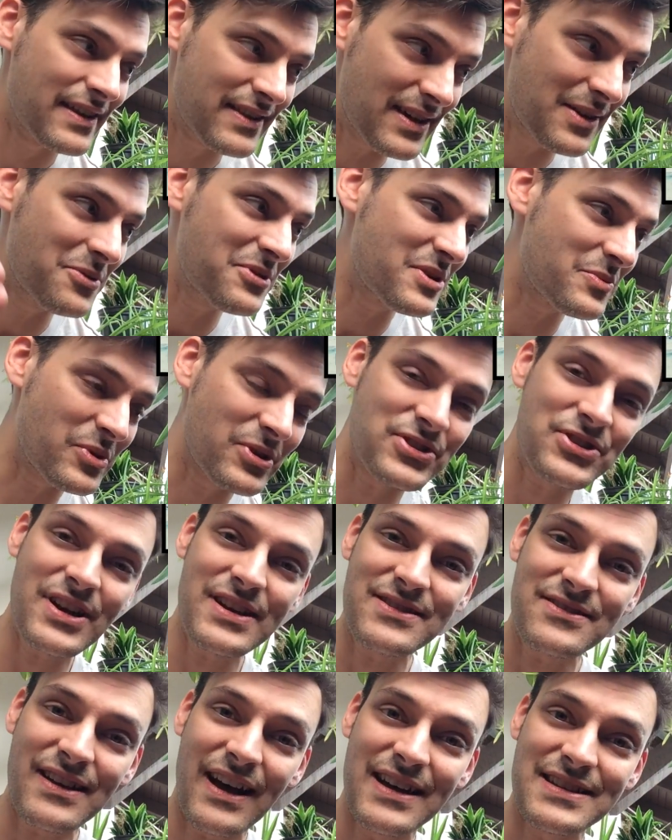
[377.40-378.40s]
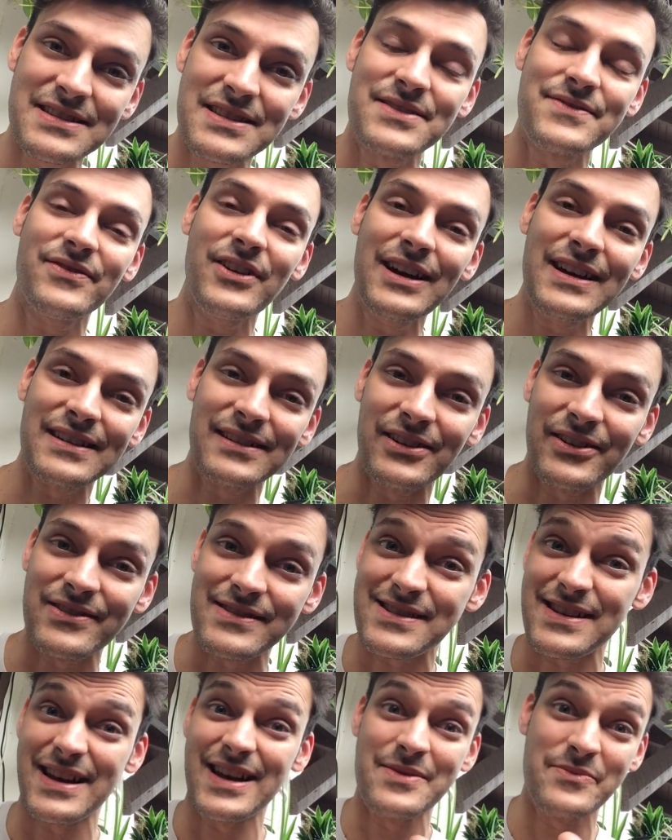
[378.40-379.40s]
they want to portray you guys as fighting all
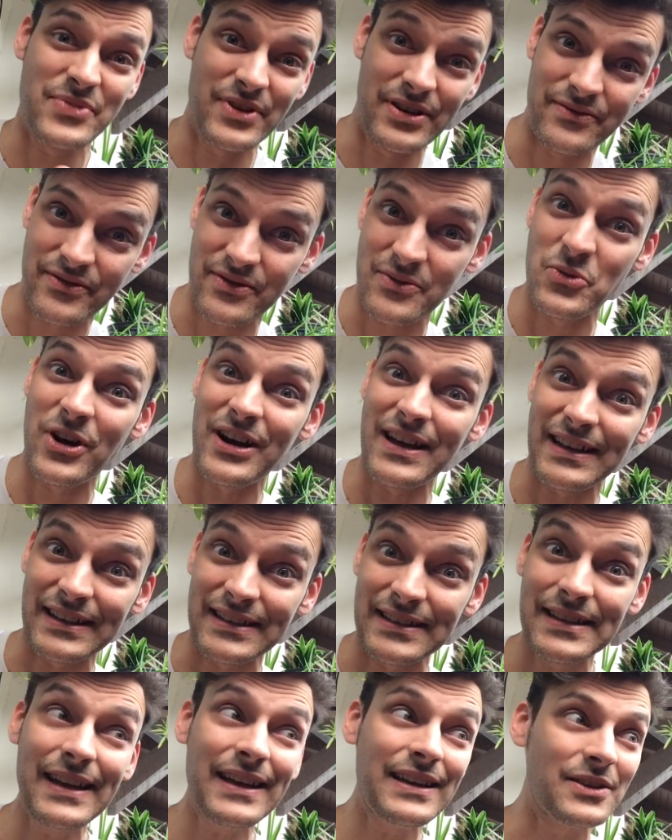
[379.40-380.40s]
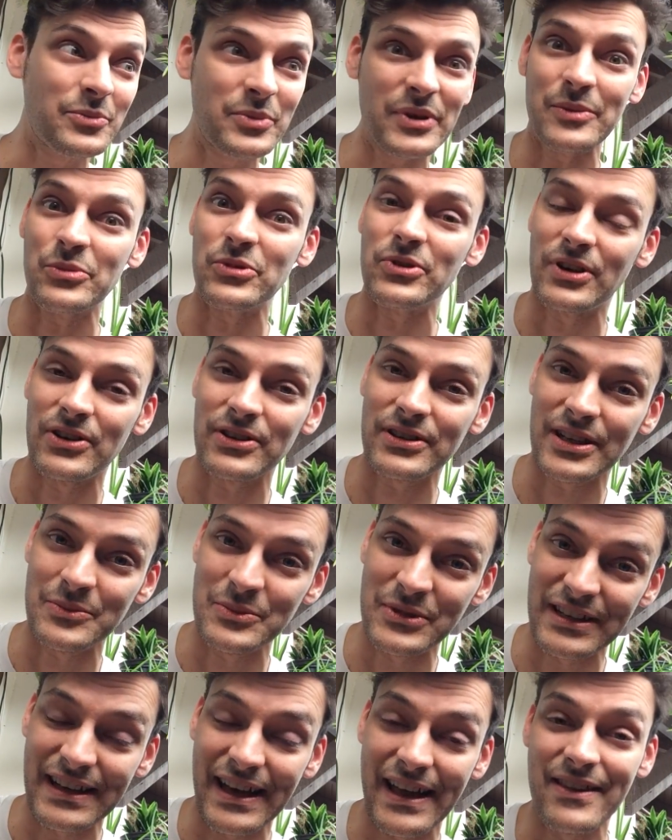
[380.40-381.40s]
the time, but from what I can tell, people all
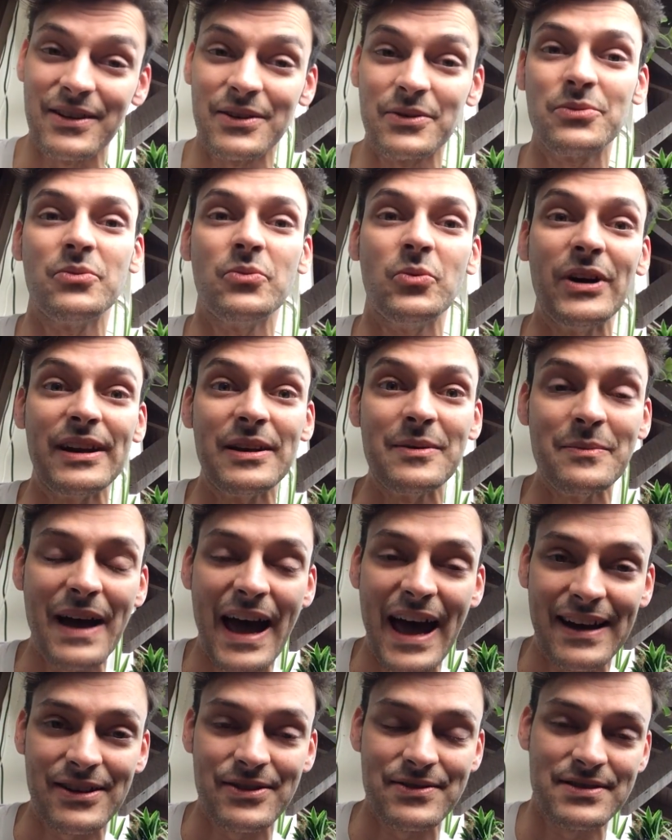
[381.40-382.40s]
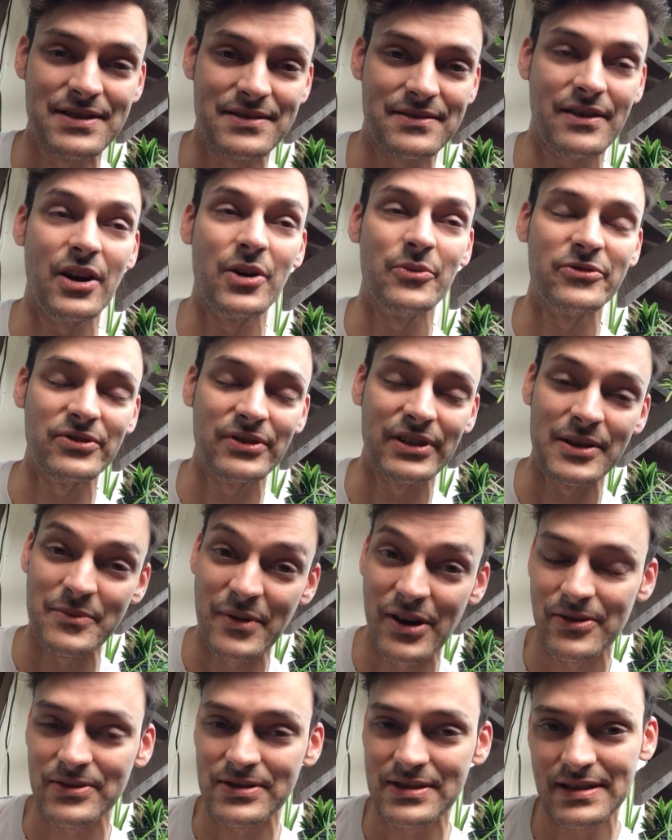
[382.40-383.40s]
come together when it matters, hopefully
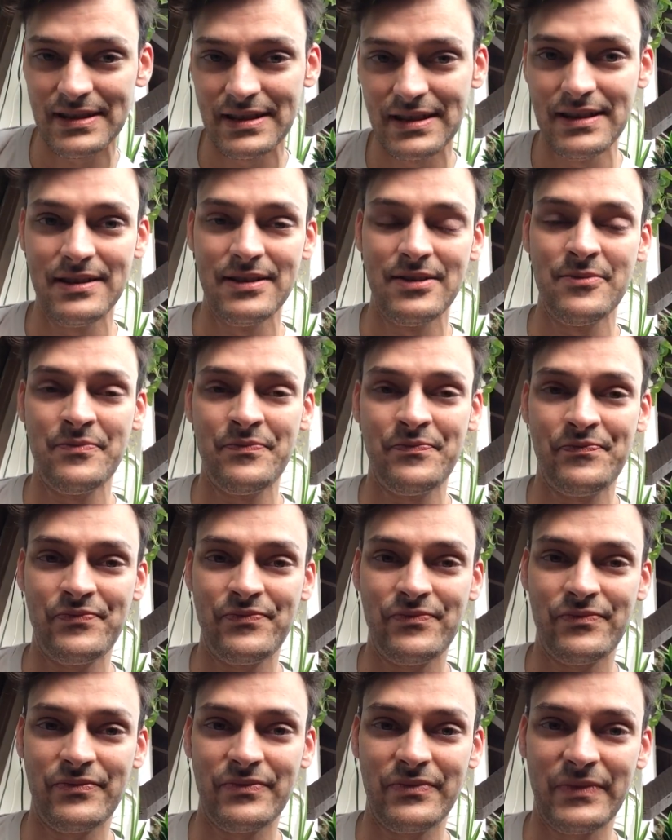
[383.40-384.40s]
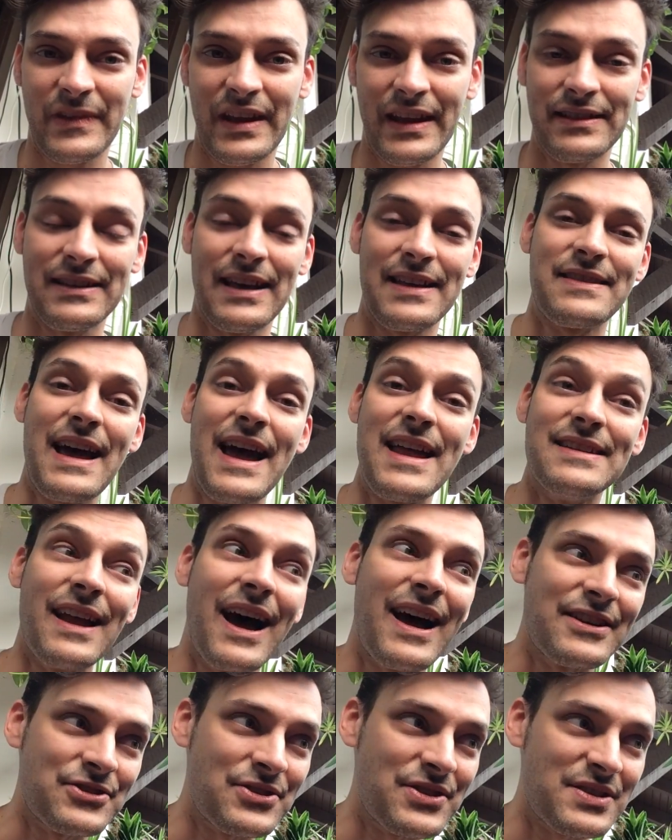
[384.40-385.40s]
most. And let that
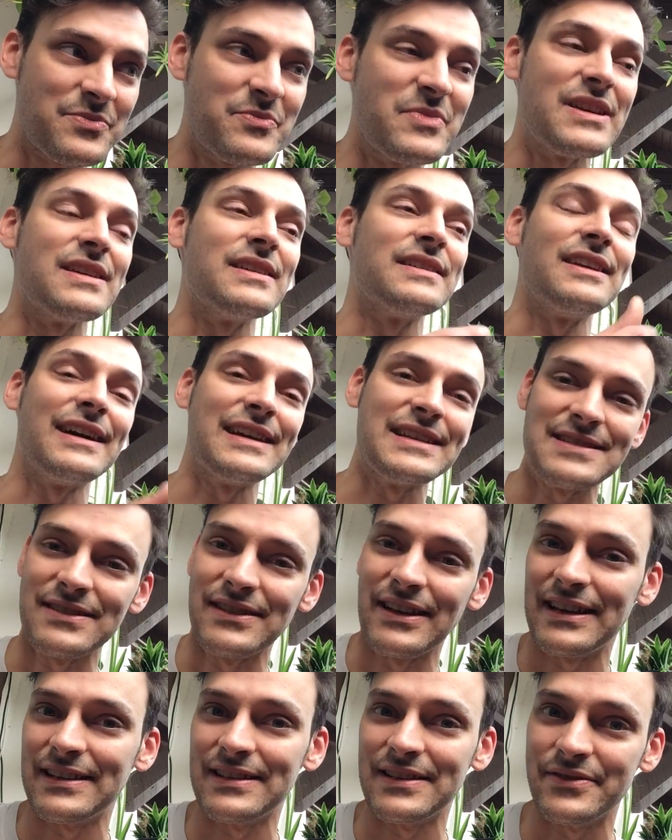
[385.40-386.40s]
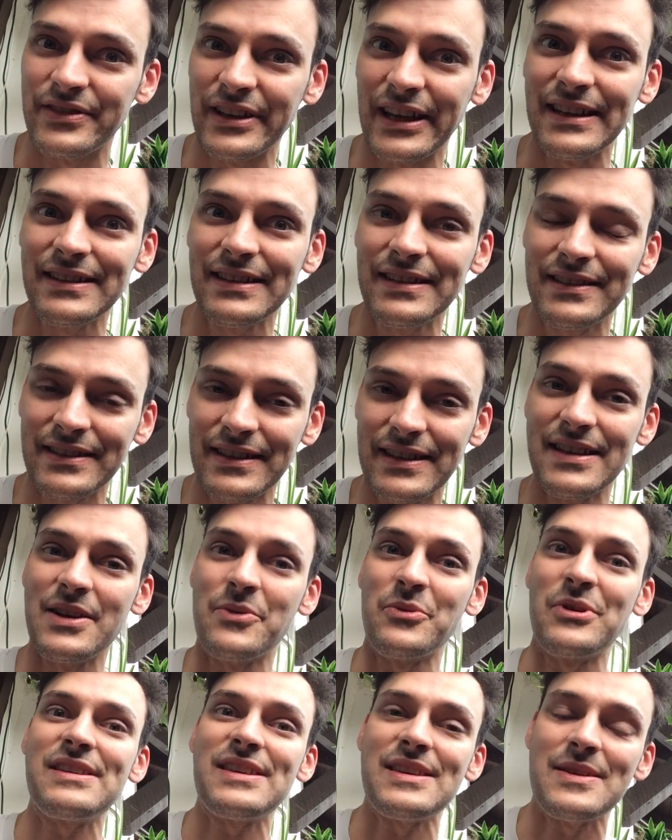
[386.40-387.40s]
not just be an isolated event, and
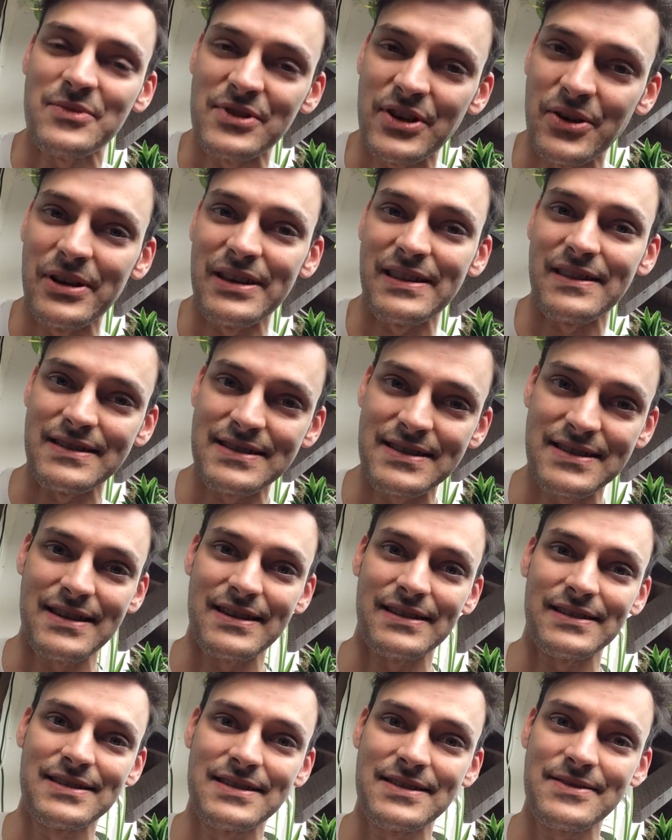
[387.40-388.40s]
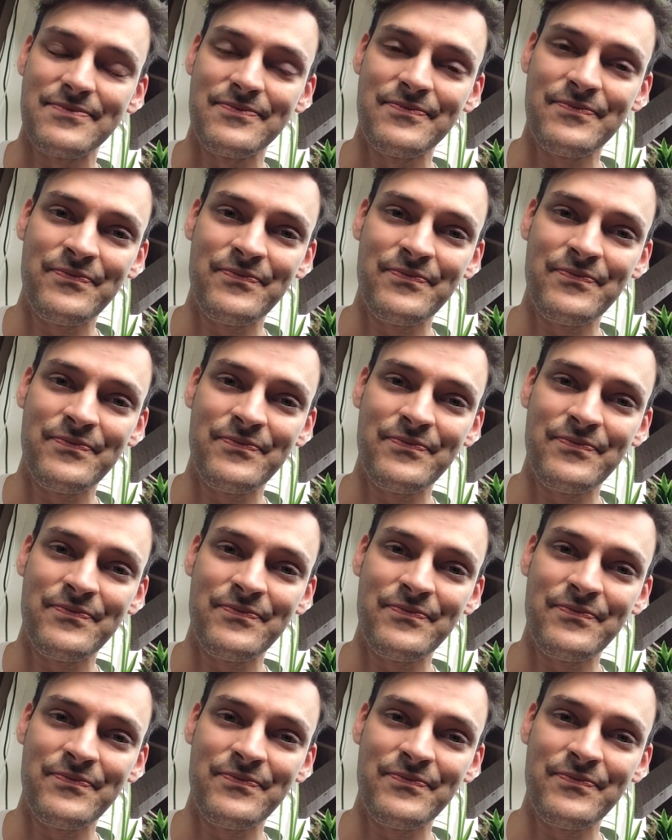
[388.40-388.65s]
that we keep doing these things.